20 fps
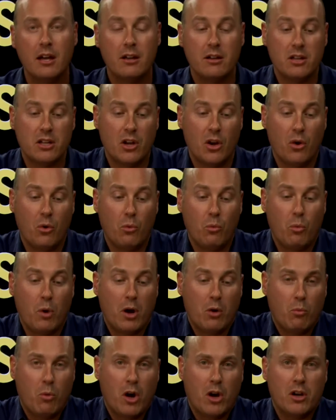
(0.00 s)
you know,
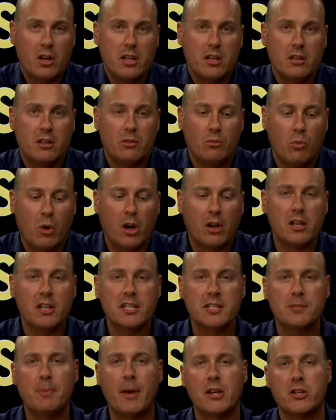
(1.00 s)
where, where do you where do you
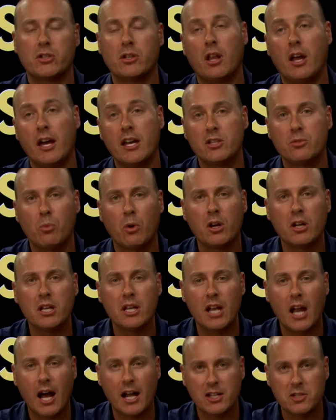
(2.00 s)
specialize, where do
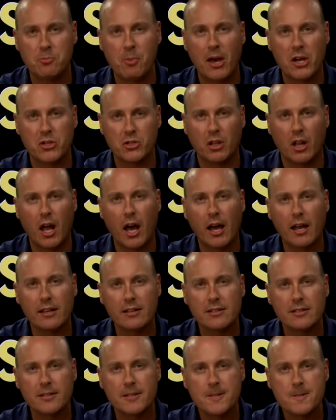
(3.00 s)
you not
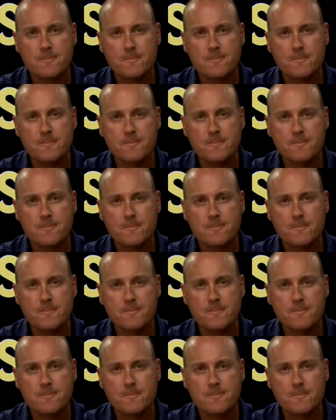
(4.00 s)
specialize?